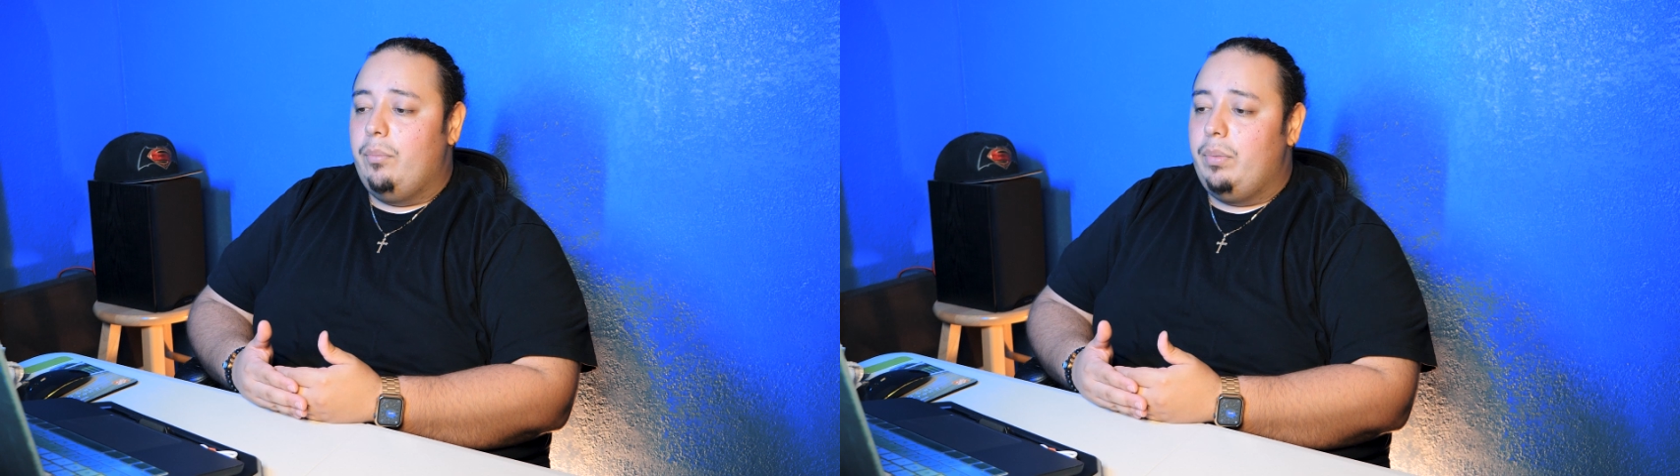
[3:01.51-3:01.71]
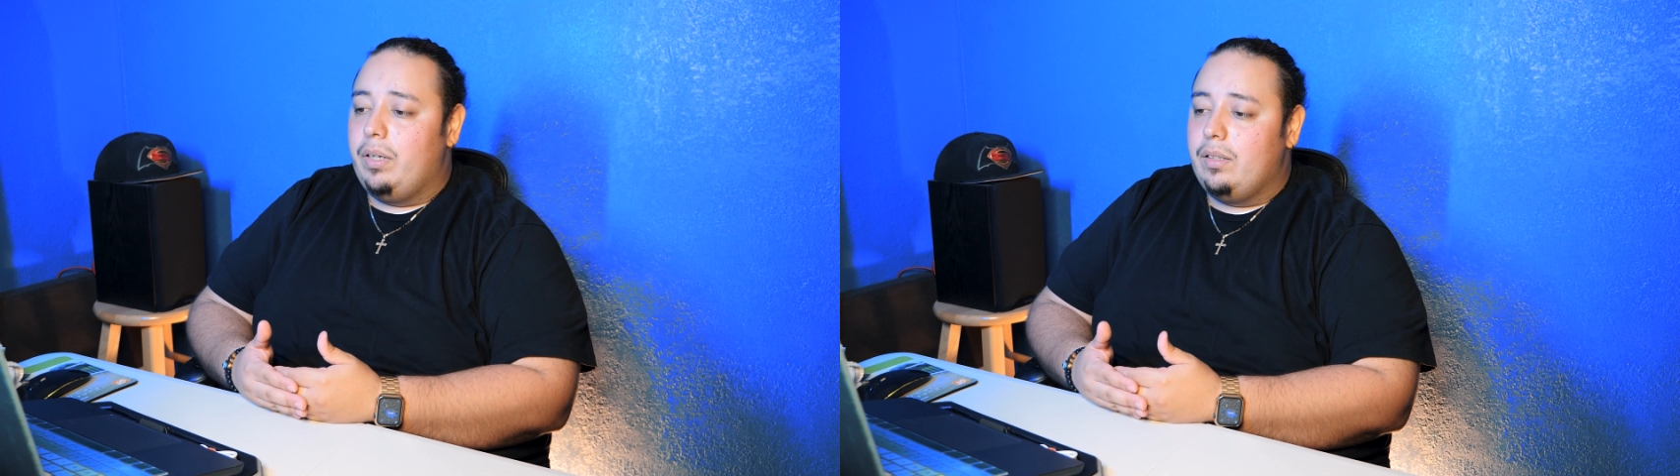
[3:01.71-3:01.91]

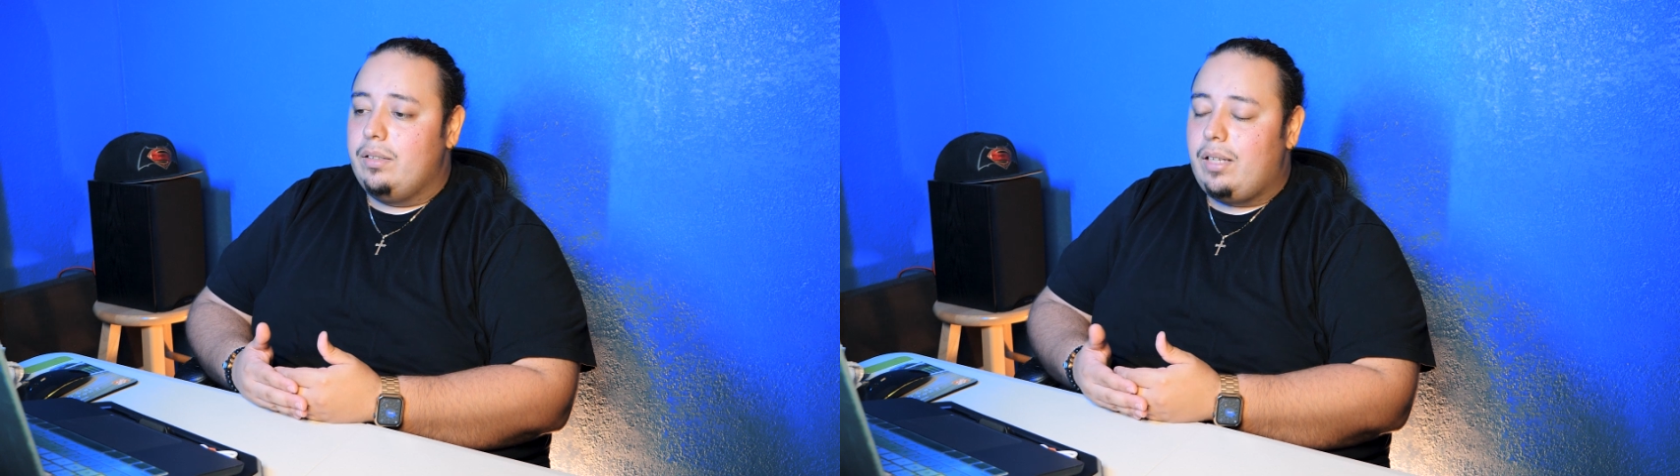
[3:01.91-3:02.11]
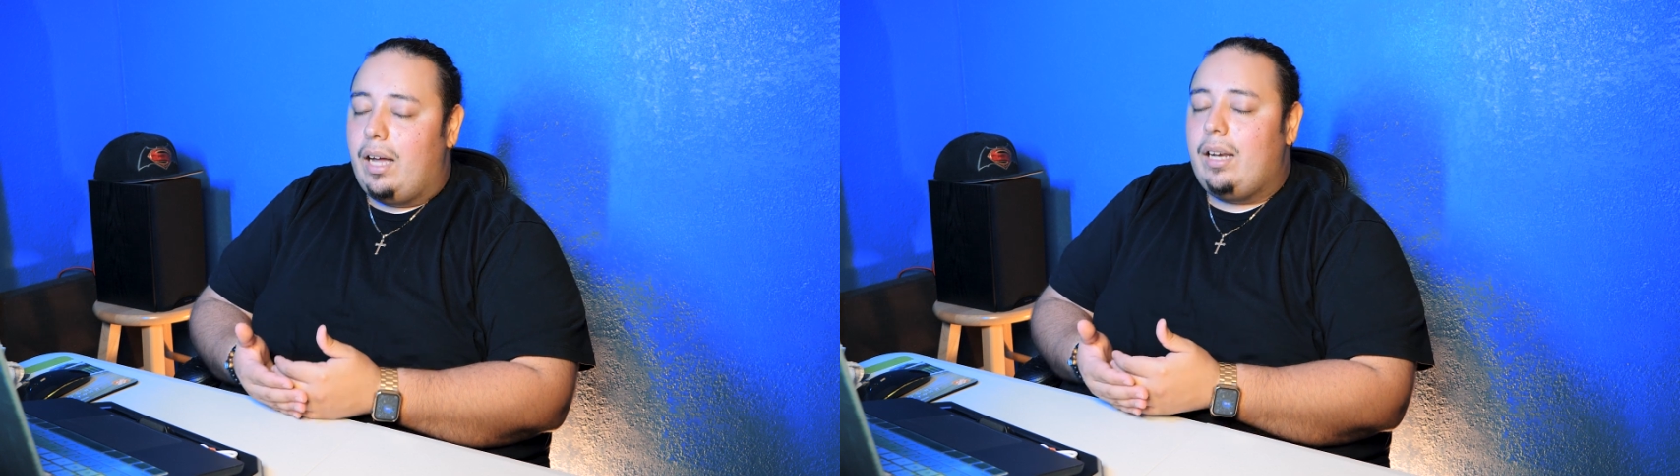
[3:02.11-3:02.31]

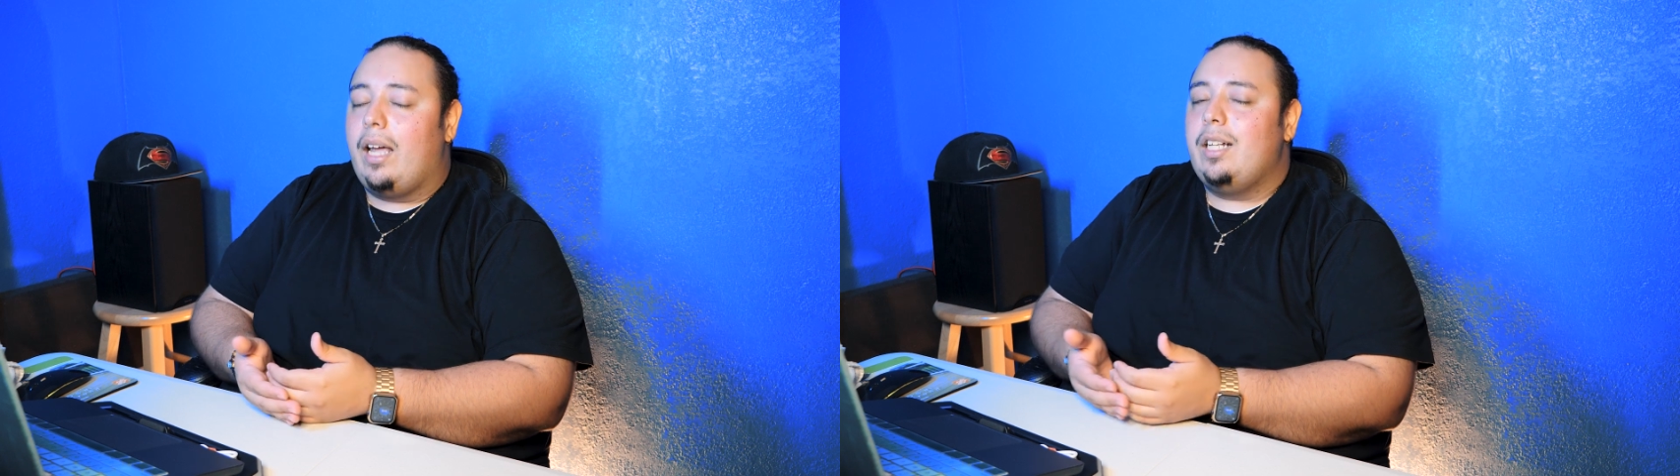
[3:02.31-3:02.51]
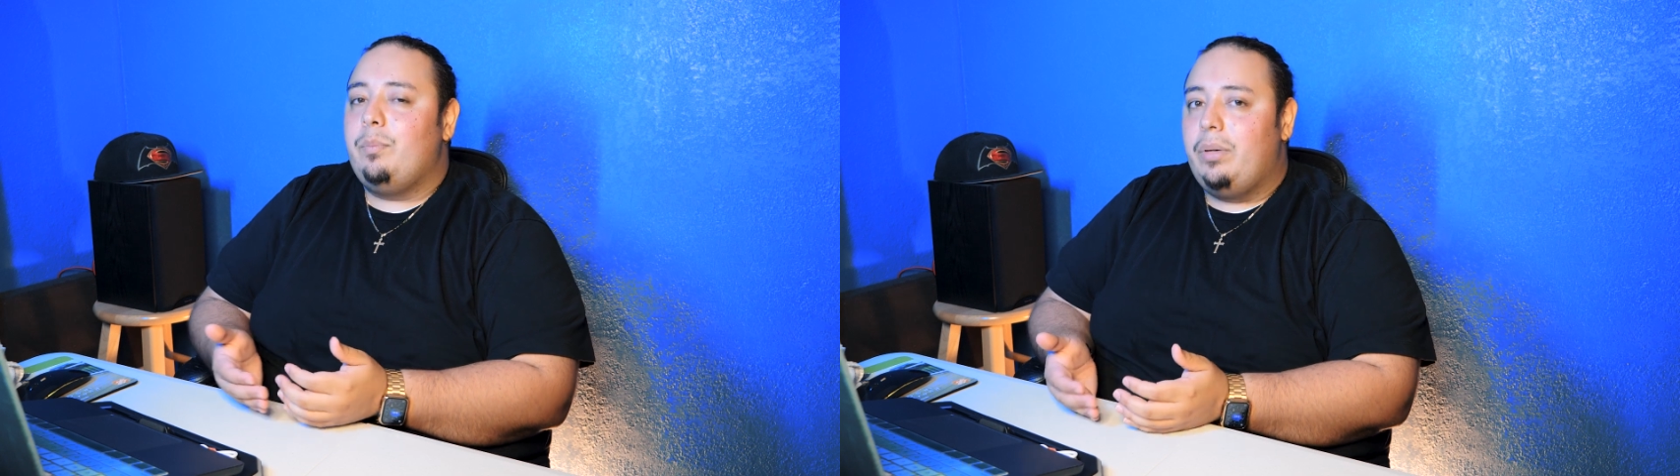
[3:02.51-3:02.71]
because I
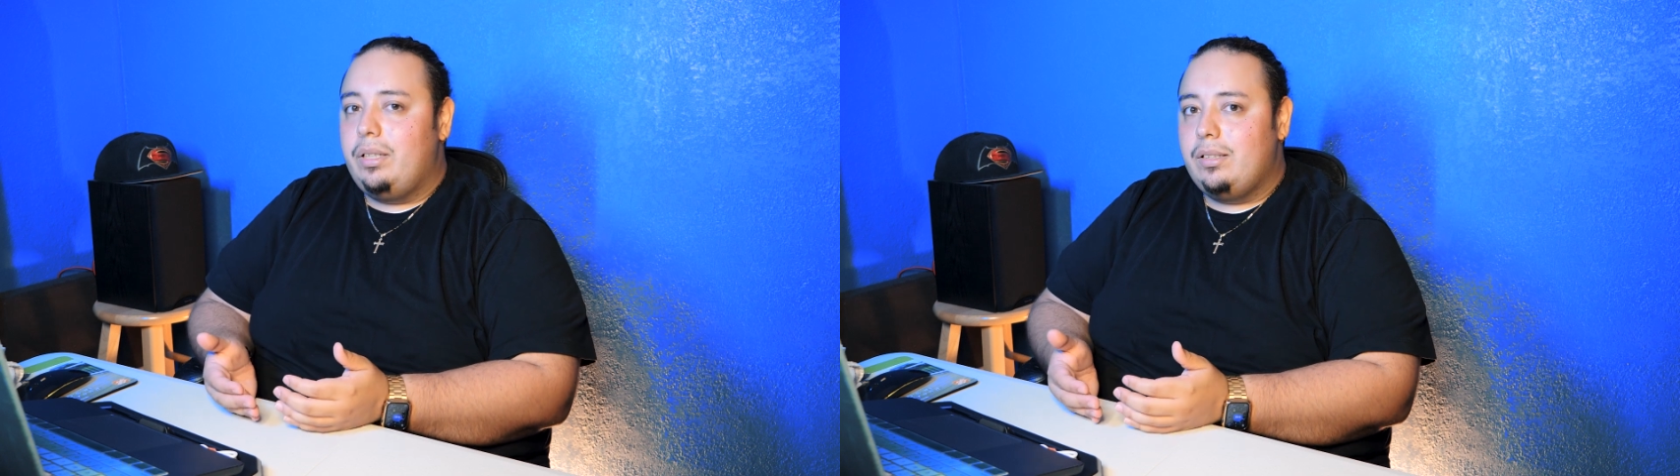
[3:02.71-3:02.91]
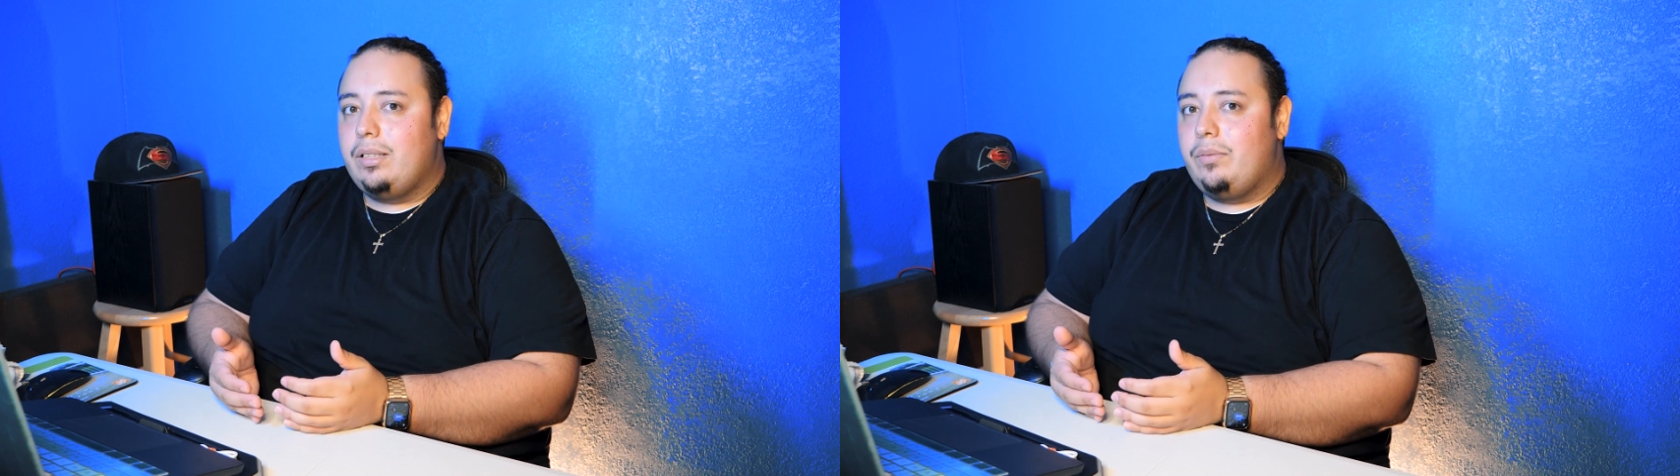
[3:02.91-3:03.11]
liked
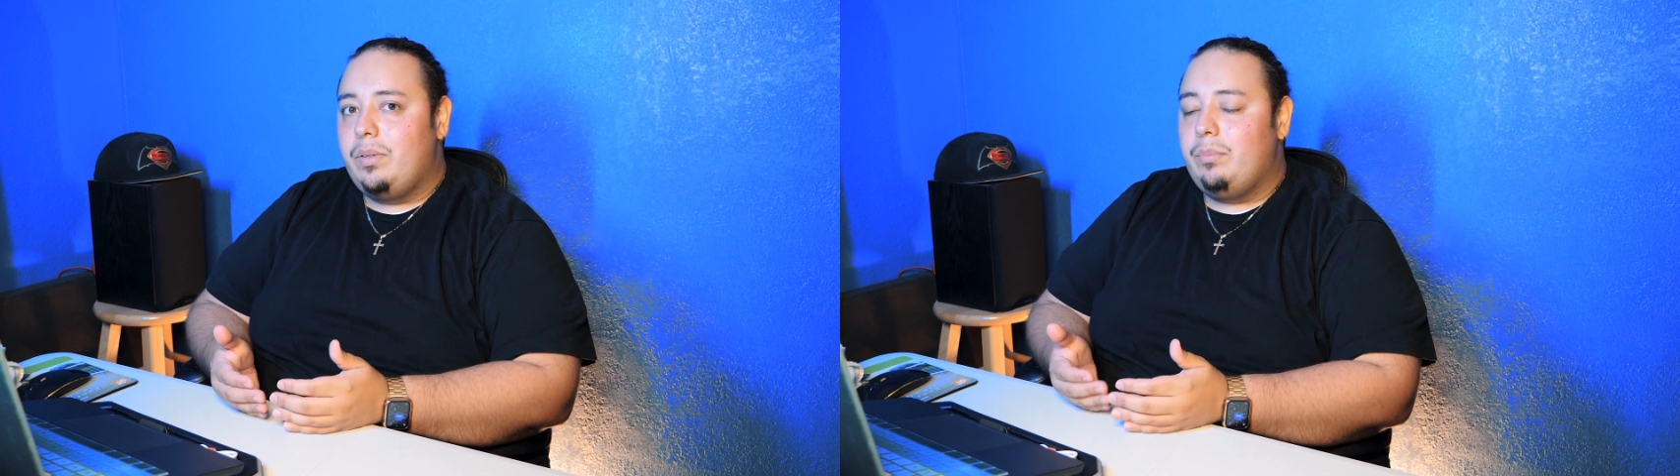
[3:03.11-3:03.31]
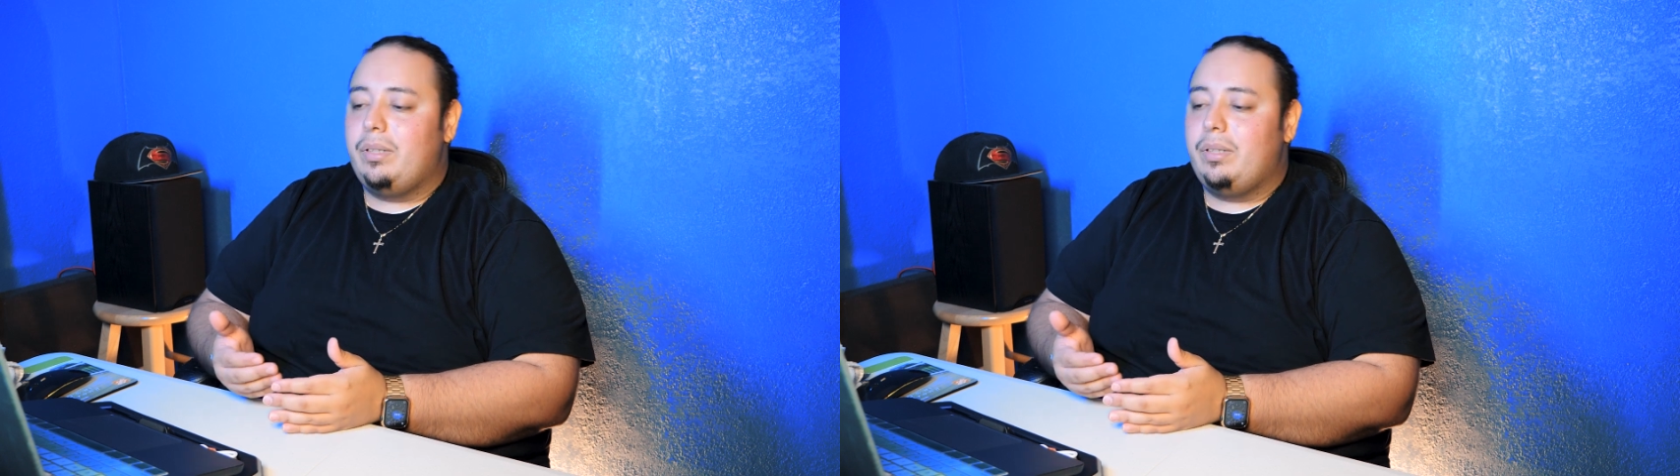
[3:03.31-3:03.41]
pieces of it,